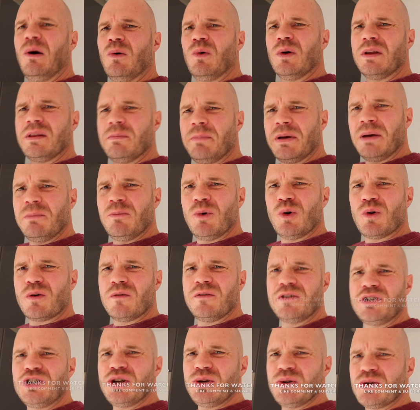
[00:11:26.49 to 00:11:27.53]
with a bit more
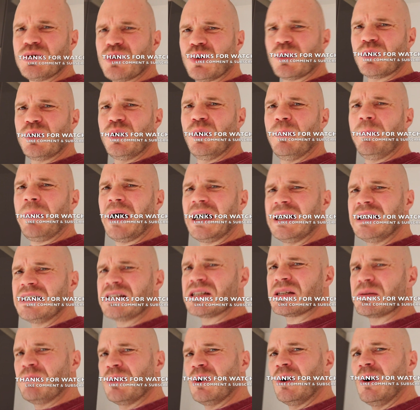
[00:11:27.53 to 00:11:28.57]
of a tutorial
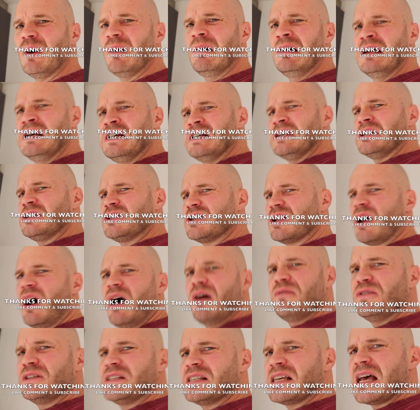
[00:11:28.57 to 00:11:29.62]
base, but
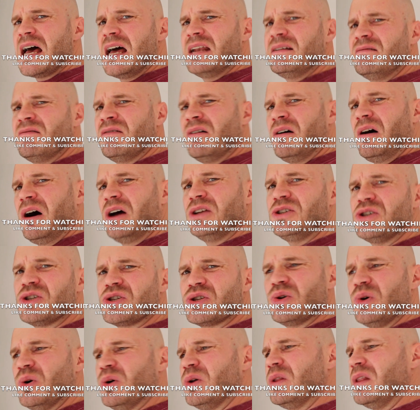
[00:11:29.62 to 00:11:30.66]
started for 10. I just
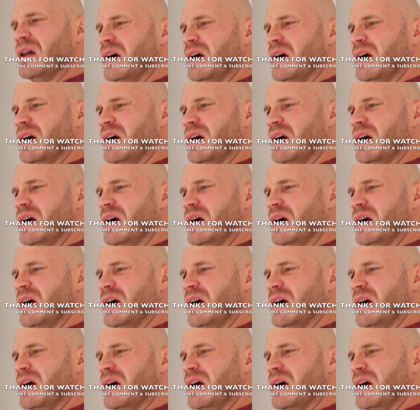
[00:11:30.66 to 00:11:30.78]
thought